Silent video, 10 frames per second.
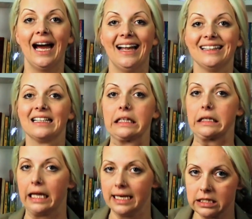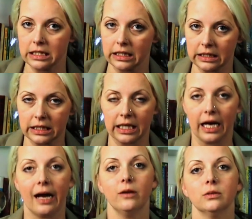And the last thing that
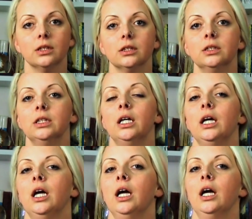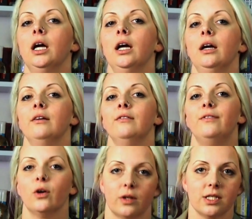I will
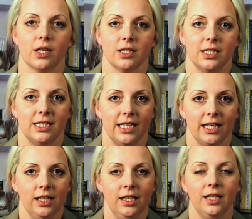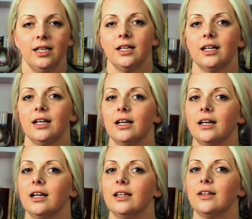focus on today,
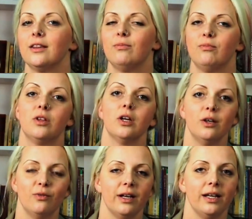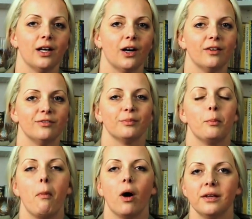the third way of
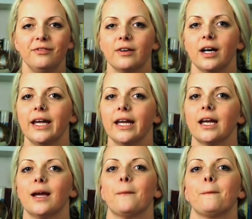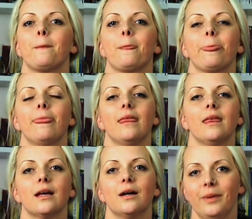modifying
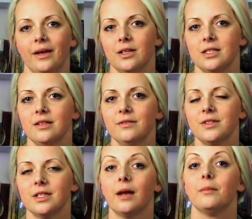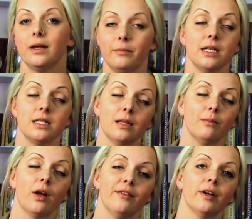comparatives and basically
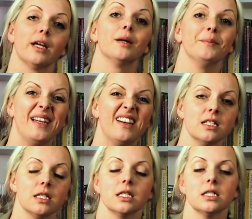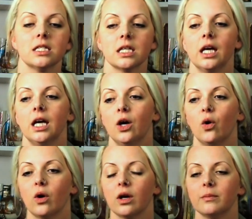modifying comparisons
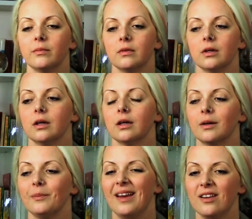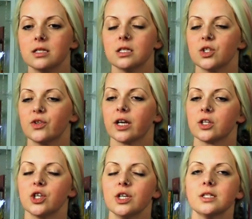or comparison
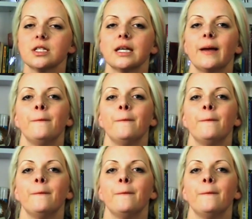structures,